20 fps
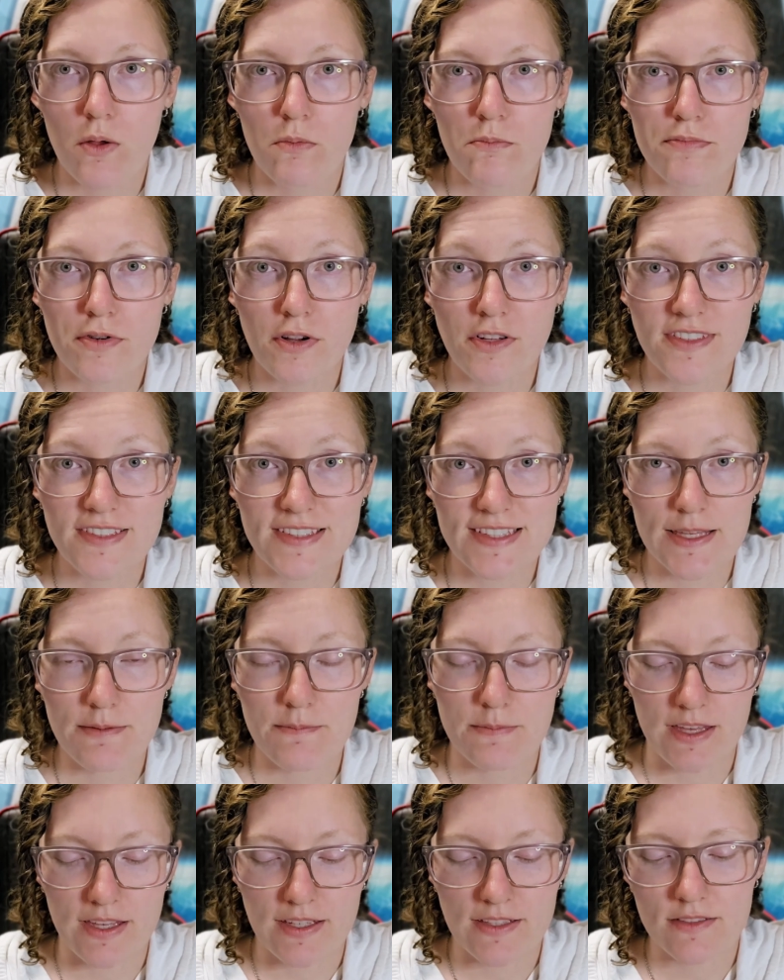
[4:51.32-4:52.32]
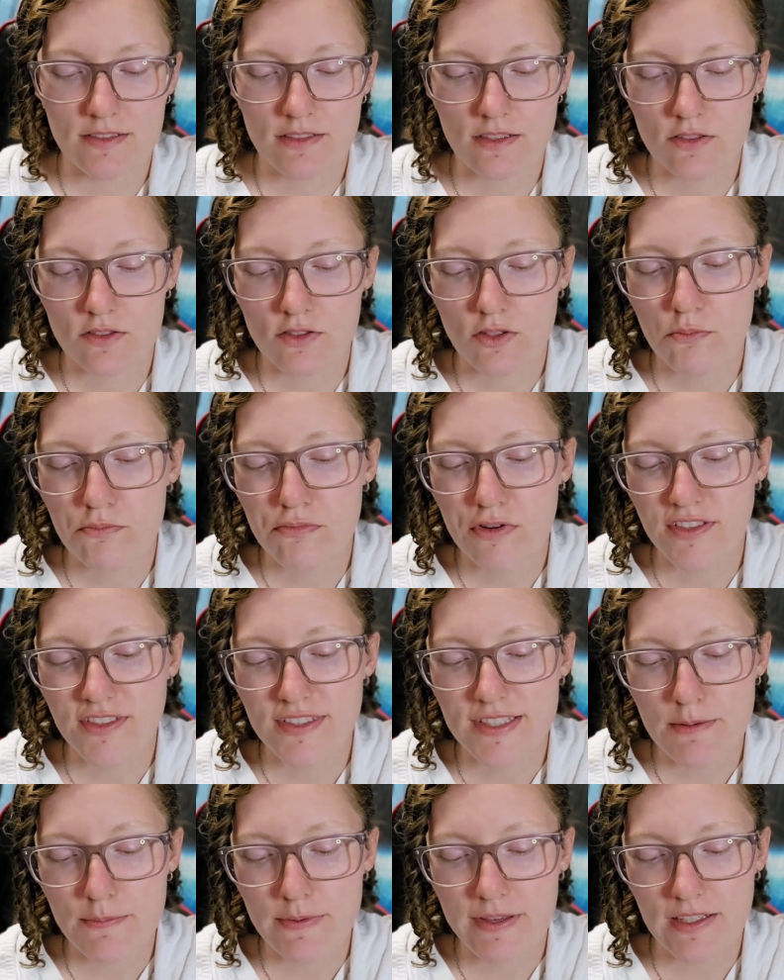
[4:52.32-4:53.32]
Proxemics. So
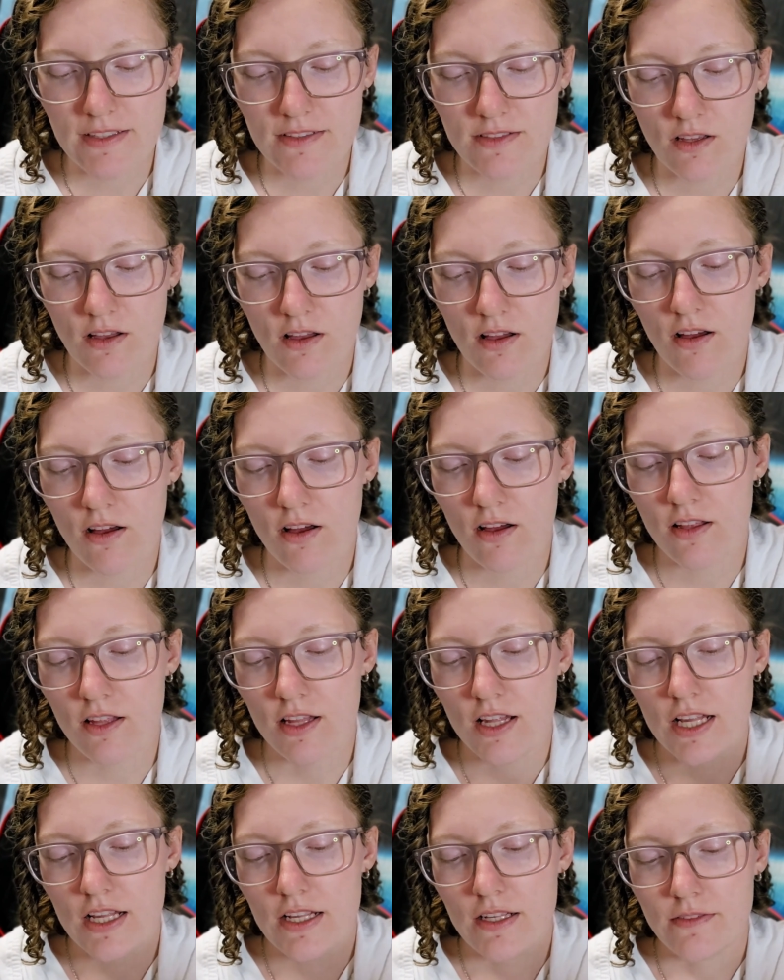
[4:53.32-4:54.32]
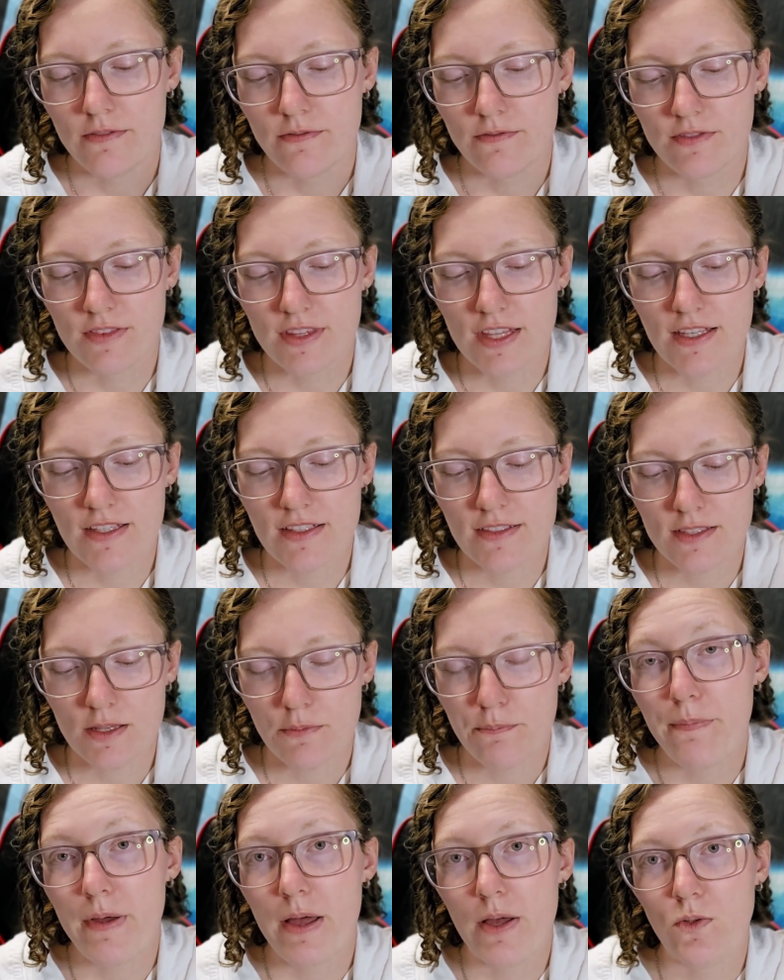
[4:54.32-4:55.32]
proxemics are things
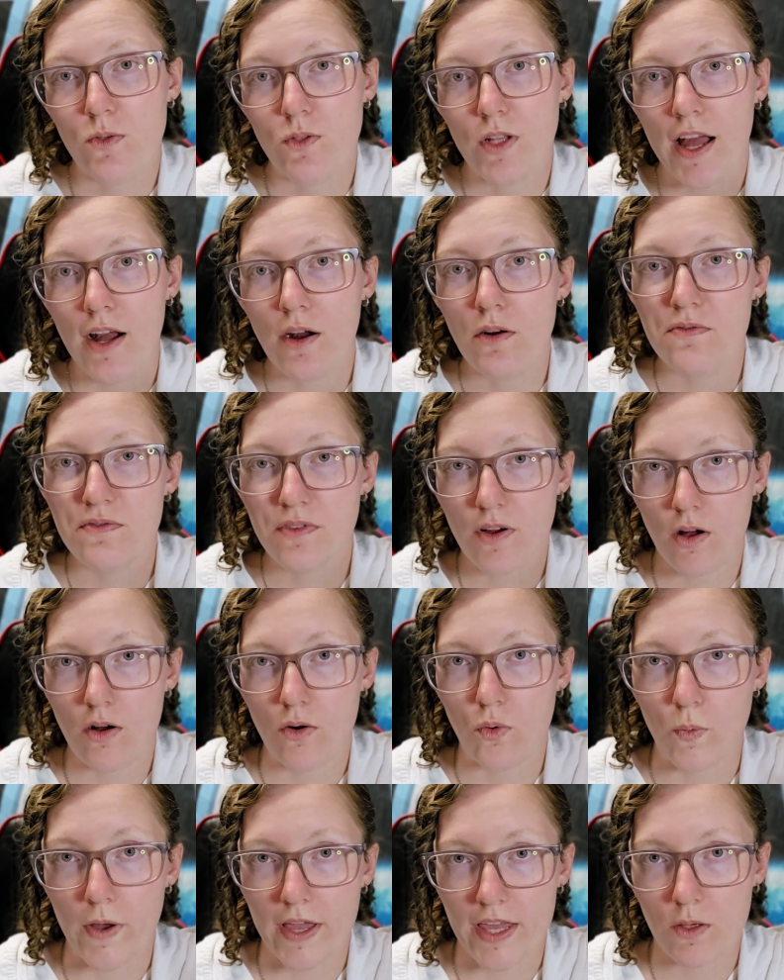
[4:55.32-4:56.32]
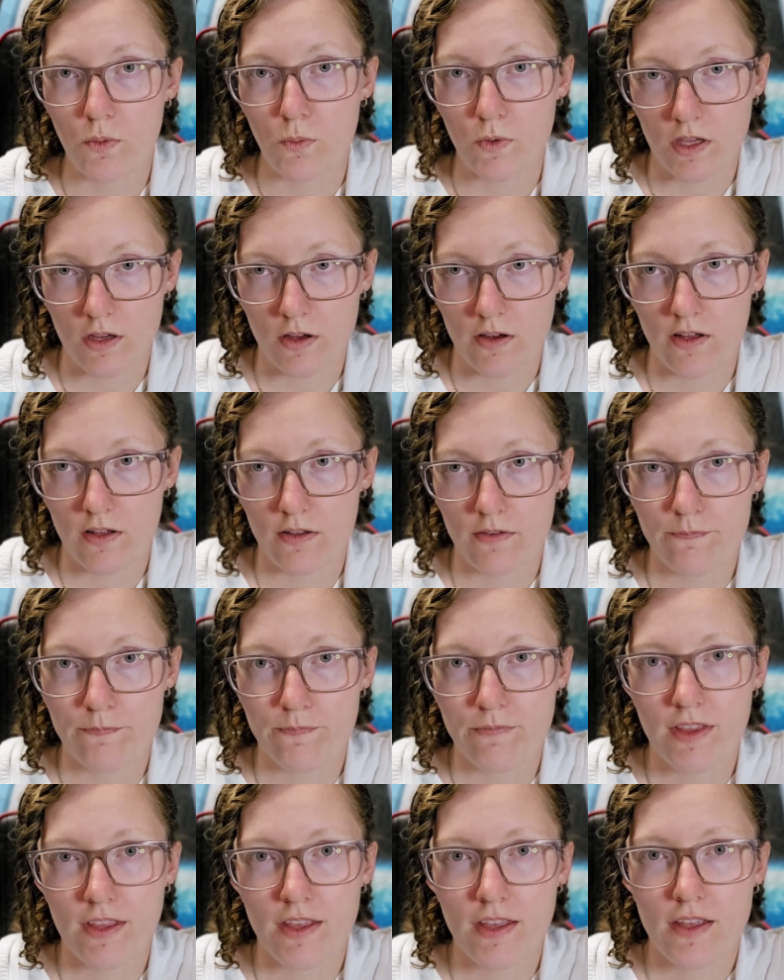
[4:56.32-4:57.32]
about how far away we are.
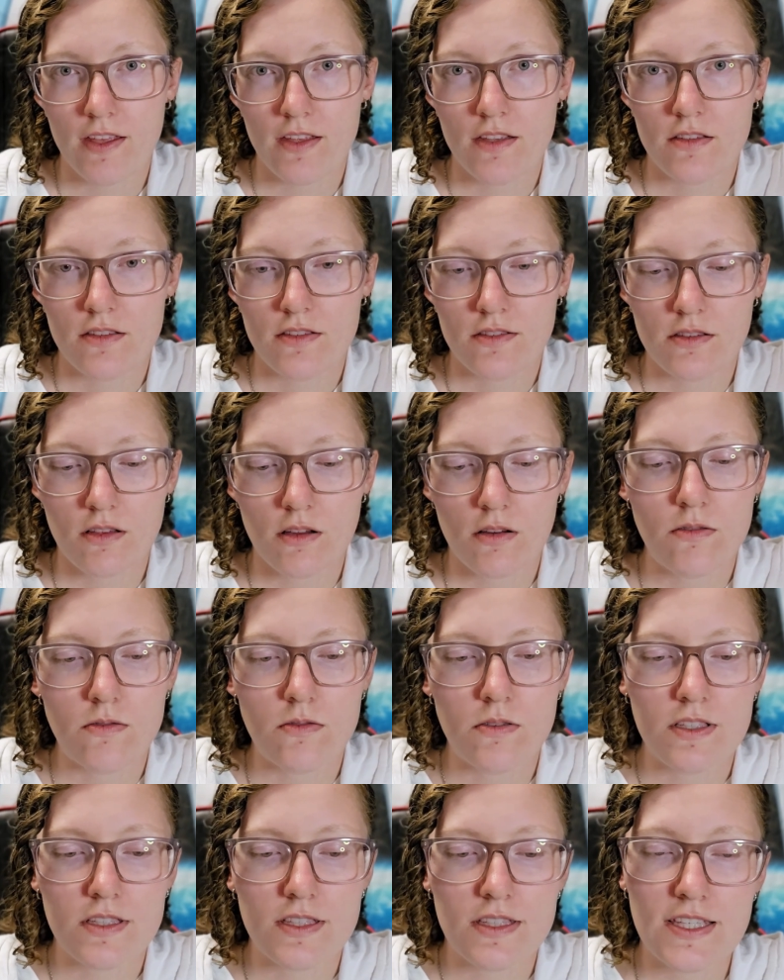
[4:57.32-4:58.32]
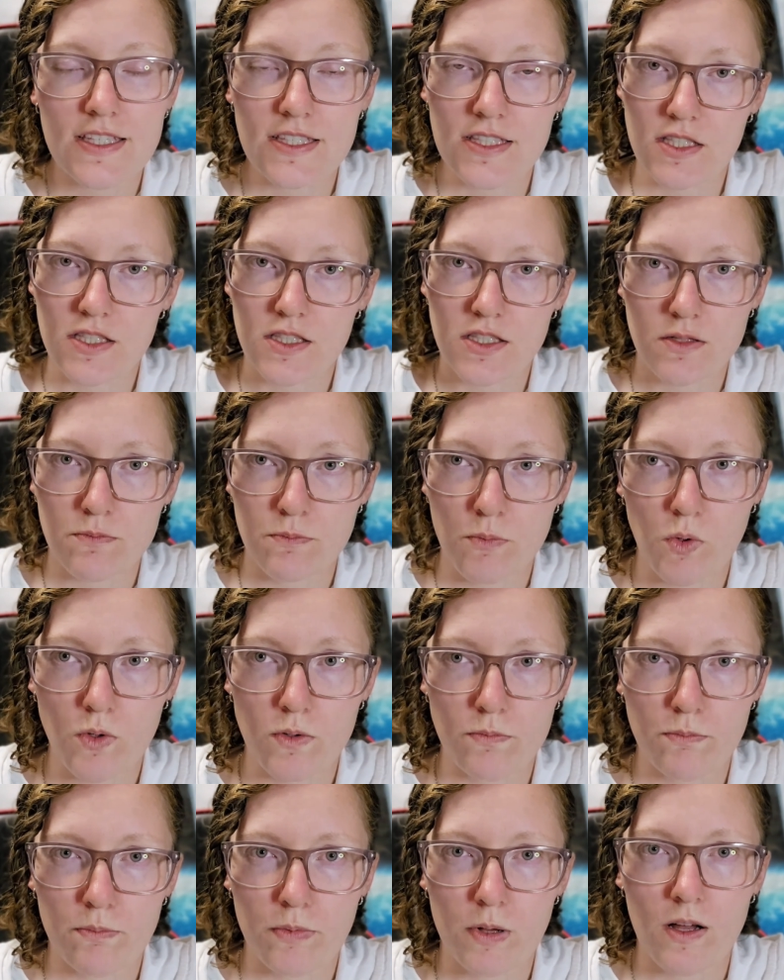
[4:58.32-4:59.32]
So this is an
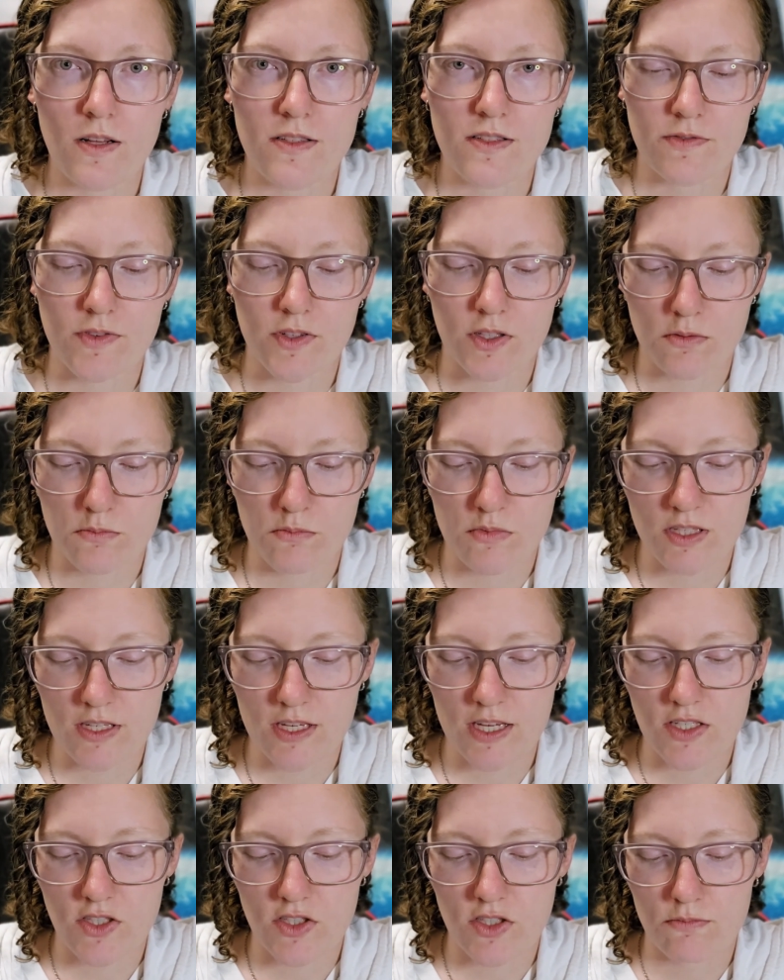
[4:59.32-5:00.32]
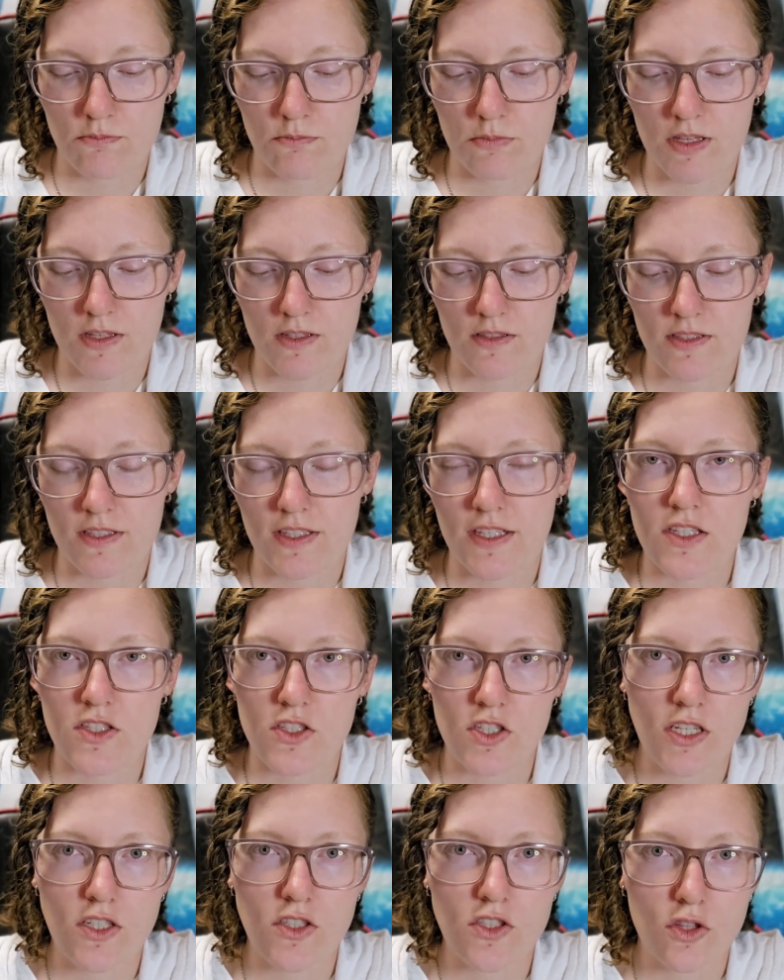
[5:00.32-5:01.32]
important part of our communication because it can
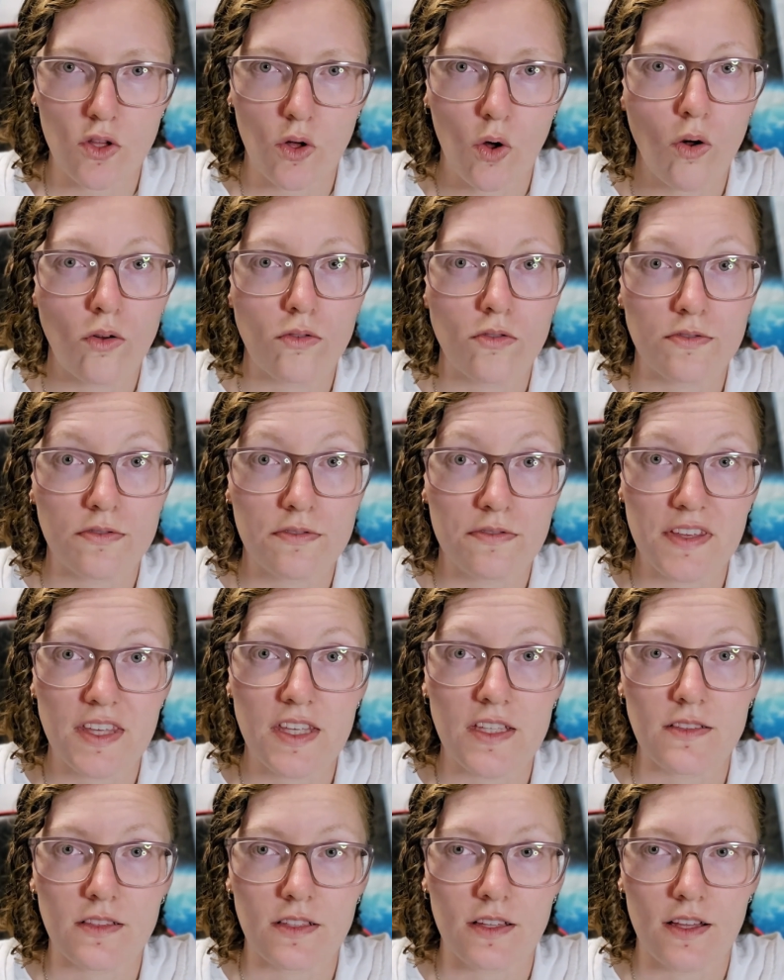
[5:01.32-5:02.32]
change the whole feel